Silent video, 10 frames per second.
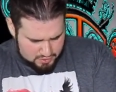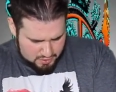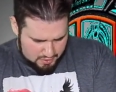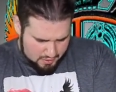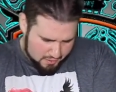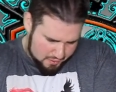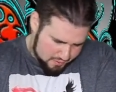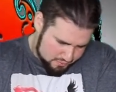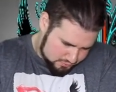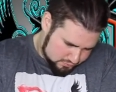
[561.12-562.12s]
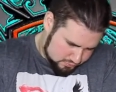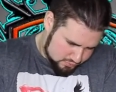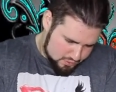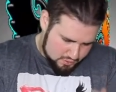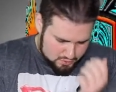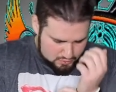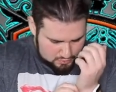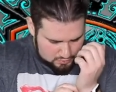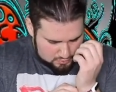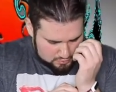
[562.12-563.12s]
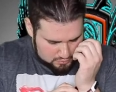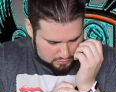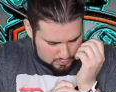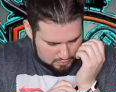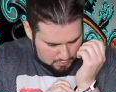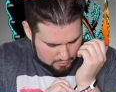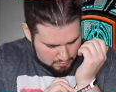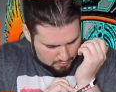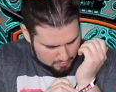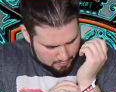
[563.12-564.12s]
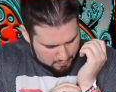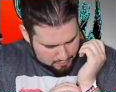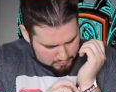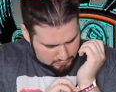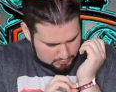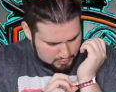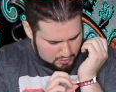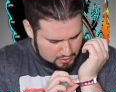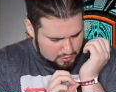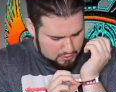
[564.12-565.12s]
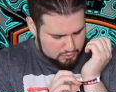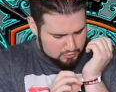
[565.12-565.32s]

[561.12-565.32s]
No one is speaking in this clip.